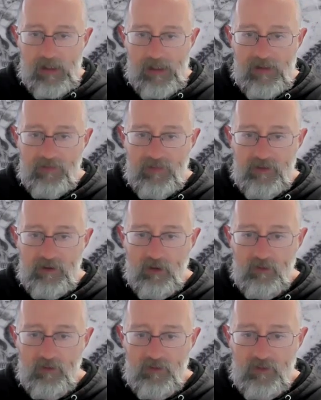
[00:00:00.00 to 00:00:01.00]
and then
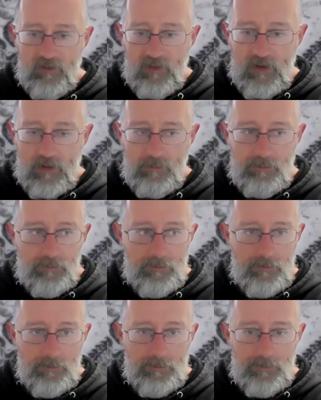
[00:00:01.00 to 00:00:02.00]
on
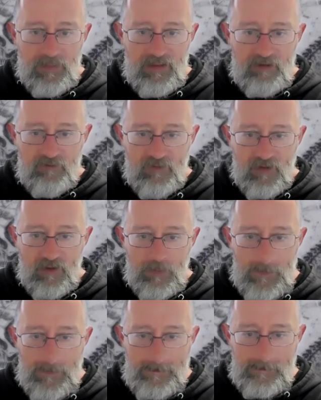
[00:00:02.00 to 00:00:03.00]
beneath that,